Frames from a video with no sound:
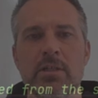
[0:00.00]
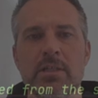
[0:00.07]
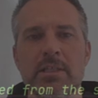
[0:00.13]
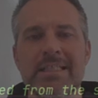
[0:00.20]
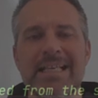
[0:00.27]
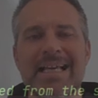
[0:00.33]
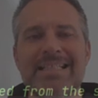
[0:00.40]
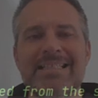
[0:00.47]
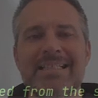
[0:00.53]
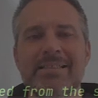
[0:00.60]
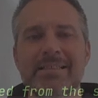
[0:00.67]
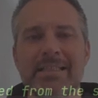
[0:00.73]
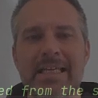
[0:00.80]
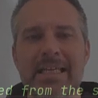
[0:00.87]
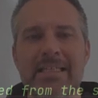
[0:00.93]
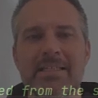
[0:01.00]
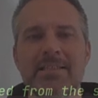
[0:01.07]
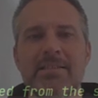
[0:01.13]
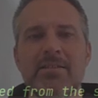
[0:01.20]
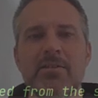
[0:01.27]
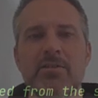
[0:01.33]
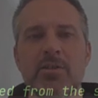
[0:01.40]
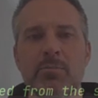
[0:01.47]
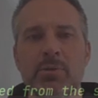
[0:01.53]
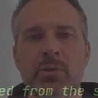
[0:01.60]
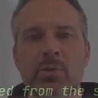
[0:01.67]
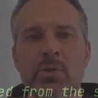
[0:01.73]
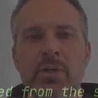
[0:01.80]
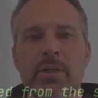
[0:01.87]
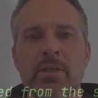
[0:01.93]
This has the latest
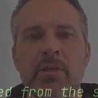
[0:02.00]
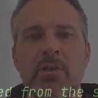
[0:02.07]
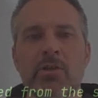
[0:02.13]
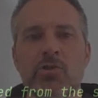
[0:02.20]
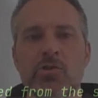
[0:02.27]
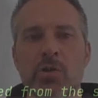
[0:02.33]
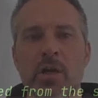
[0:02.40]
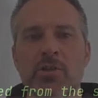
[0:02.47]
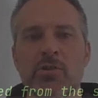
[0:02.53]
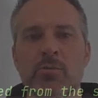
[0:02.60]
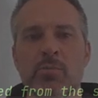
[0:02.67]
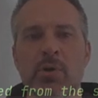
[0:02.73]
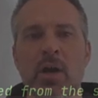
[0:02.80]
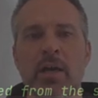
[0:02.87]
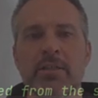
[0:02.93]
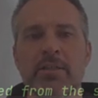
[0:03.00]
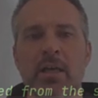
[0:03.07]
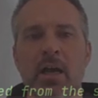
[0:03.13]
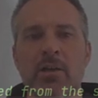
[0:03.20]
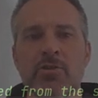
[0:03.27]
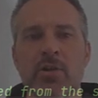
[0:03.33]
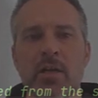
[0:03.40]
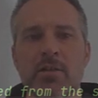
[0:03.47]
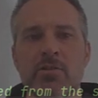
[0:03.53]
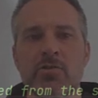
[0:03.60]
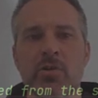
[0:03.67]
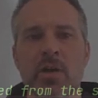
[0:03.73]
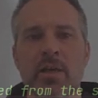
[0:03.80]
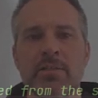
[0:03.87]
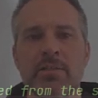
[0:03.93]
deployed Treasure Prize contract
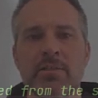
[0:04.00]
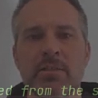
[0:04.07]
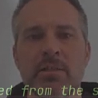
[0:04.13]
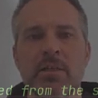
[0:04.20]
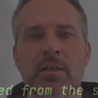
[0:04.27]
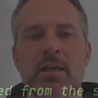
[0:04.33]
address,